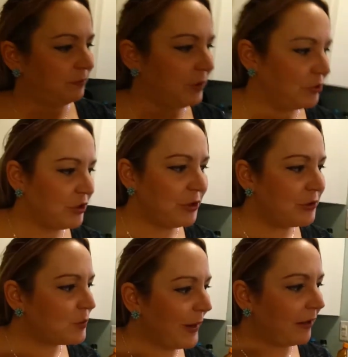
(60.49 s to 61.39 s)
usually
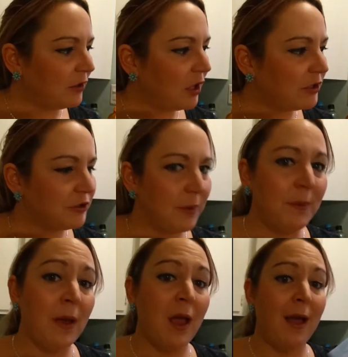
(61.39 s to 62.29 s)
use wild-caught
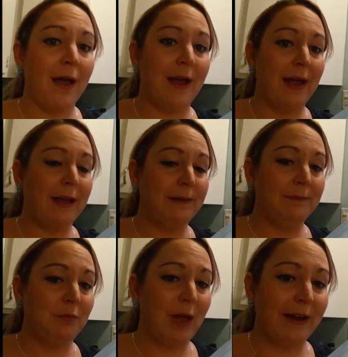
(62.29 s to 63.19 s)
shrimp. I
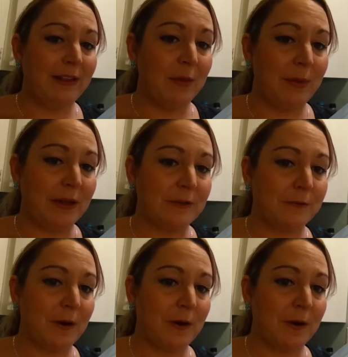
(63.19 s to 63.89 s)
like them best